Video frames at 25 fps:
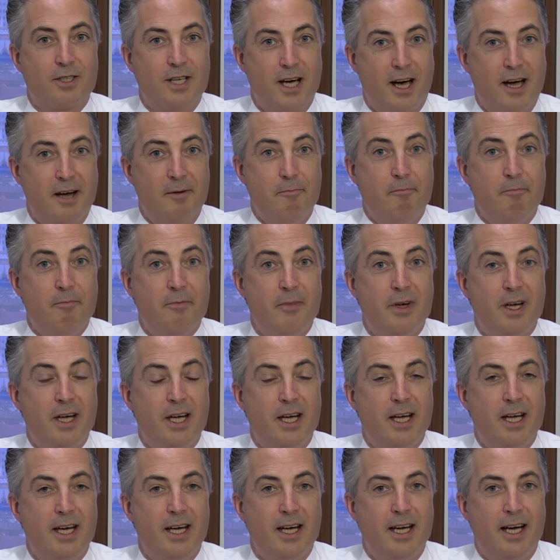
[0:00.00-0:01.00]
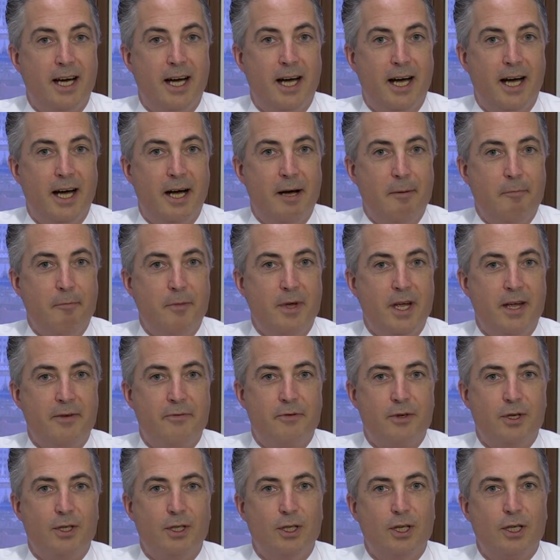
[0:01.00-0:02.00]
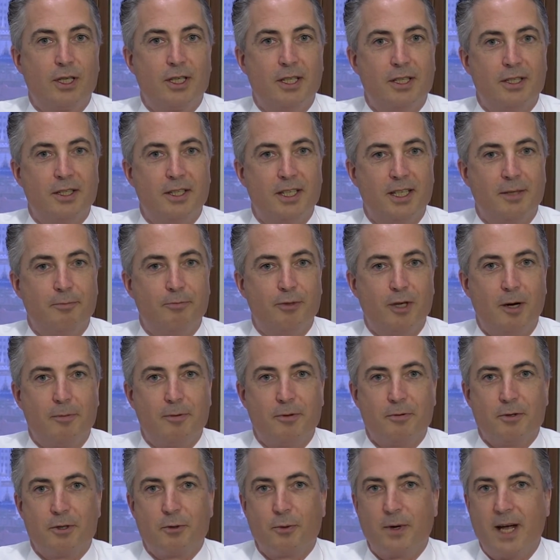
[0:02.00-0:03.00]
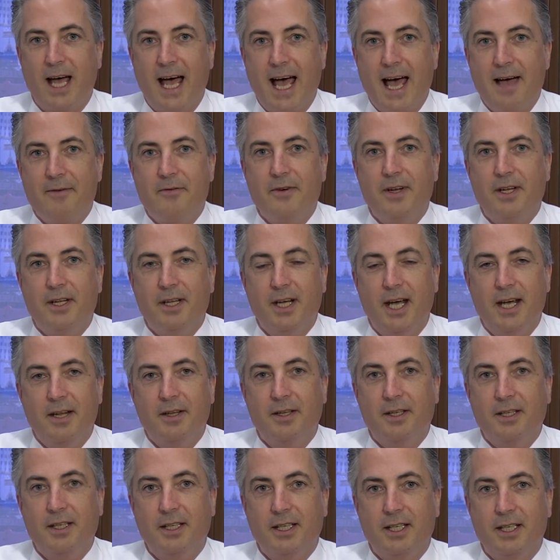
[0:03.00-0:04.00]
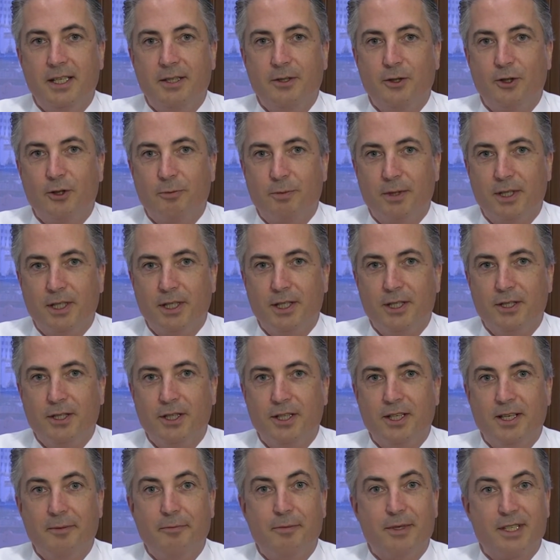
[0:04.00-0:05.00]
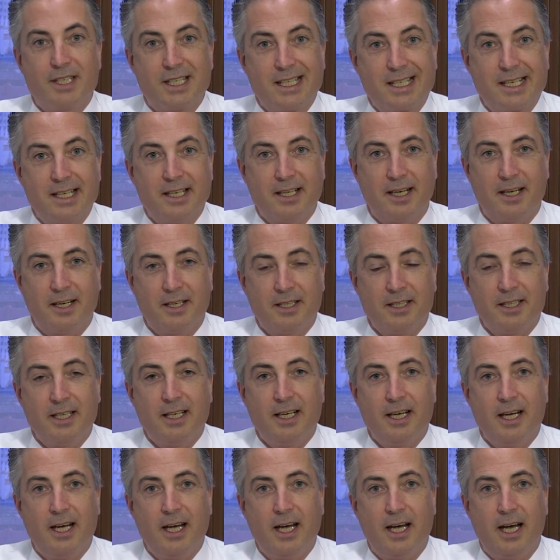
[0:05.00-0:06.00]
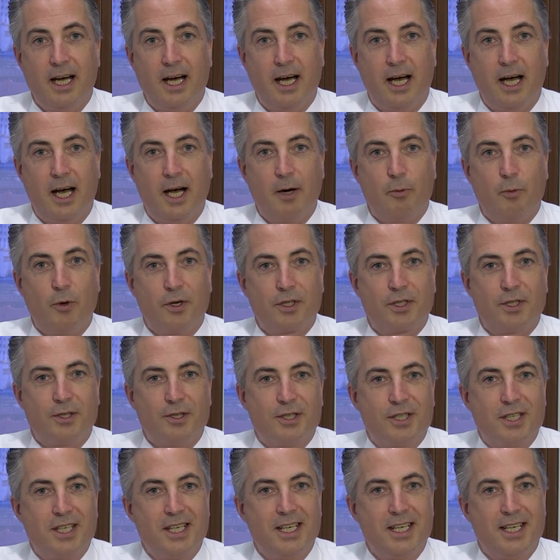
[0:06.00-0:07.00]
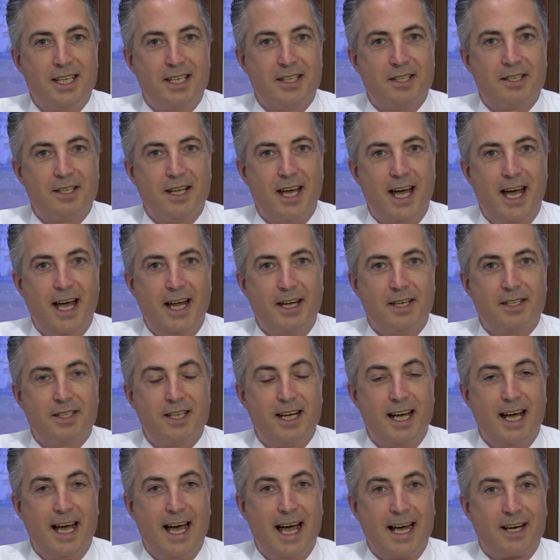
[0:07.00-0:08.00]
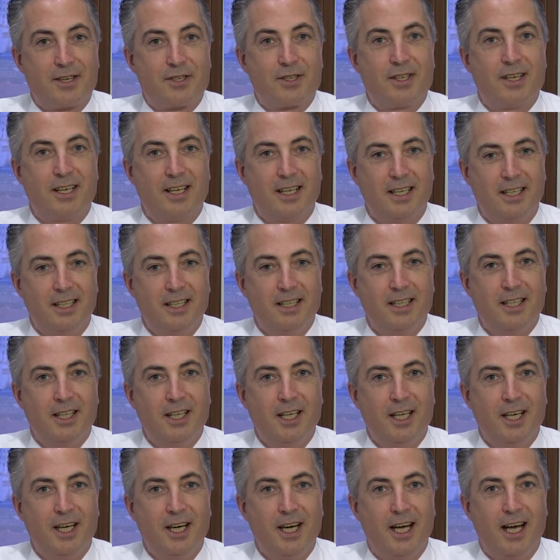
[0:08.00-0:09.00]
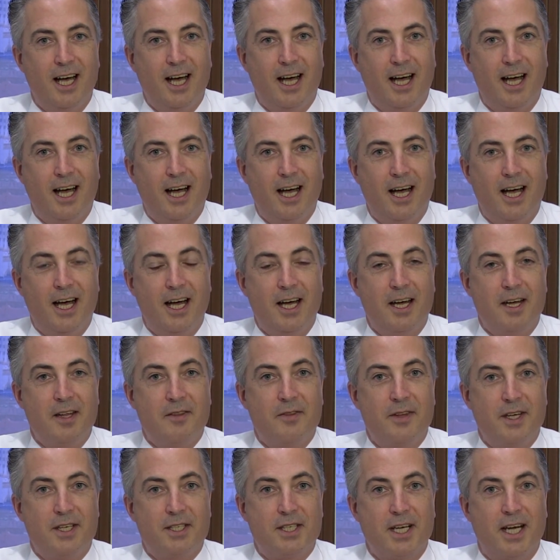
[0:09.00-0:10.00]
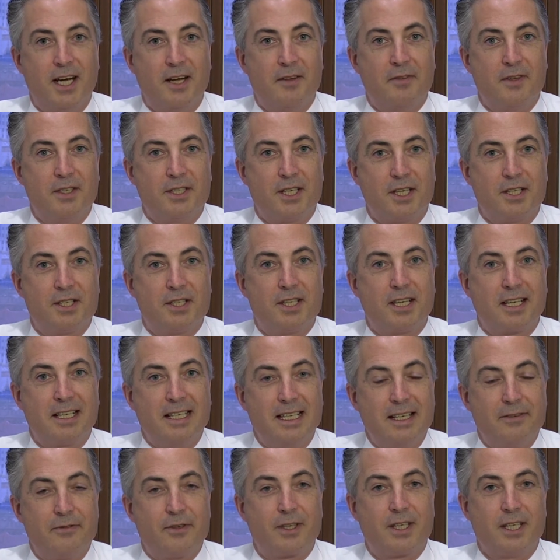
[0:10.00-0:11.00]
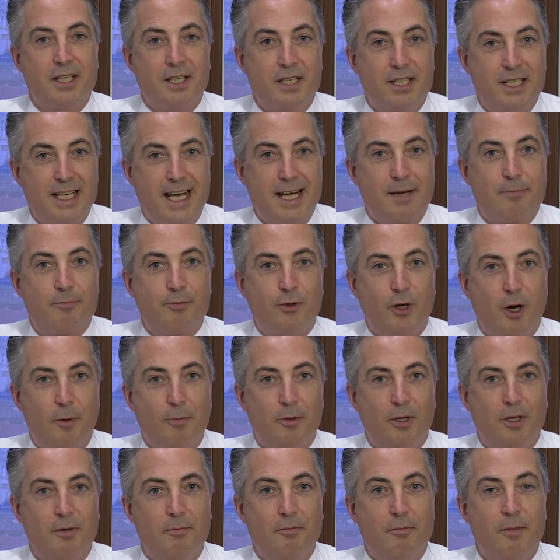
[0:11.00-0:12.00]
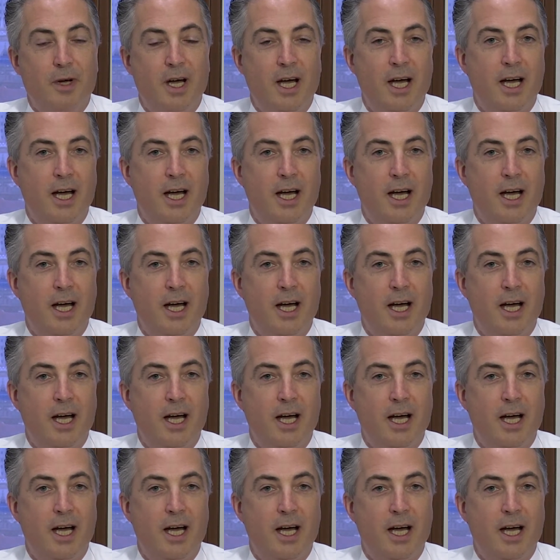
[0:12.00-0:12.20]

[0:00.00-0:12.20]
time. If you look at the problems we have in the European Union in particular, what you see is that actually there's a significant debt problem